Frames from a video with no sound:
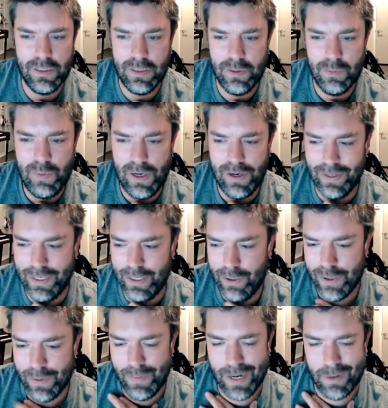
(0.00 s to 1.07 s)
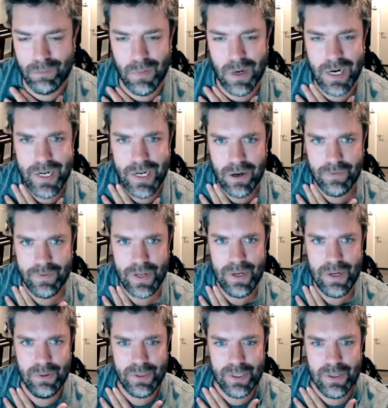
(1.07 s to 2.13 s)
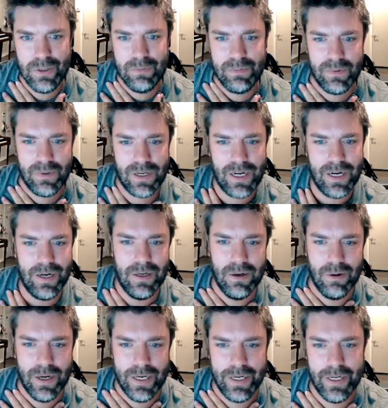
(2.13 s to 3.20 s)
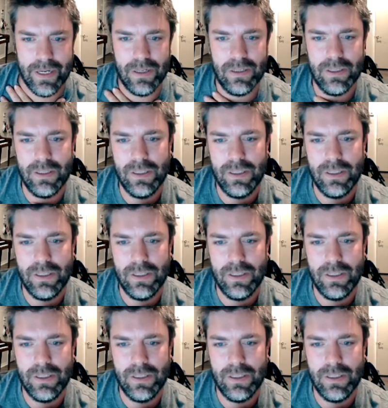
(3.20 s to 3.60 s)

Apparently you can make money off of YouTube. I had no idea.